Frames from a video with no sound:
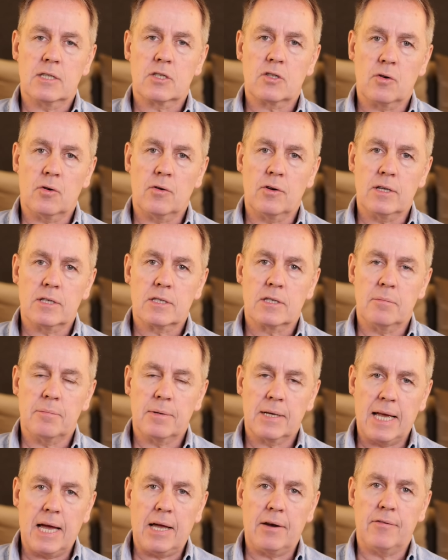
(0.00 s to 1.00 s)
stories that
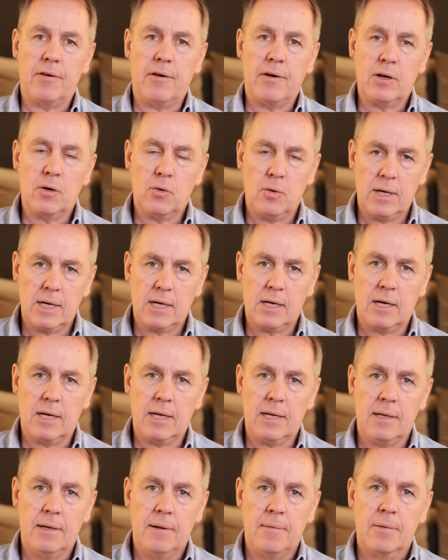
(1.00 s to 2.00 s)
began very
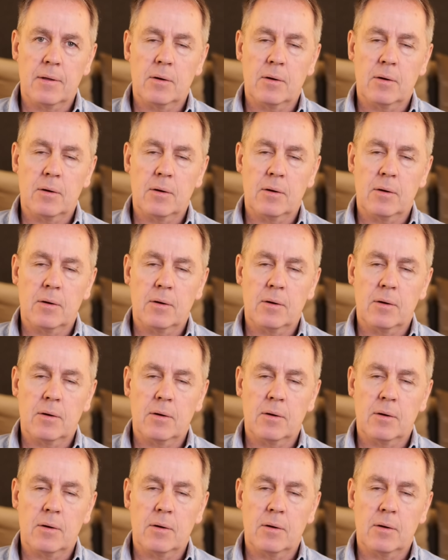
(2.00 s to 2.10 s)
quickly,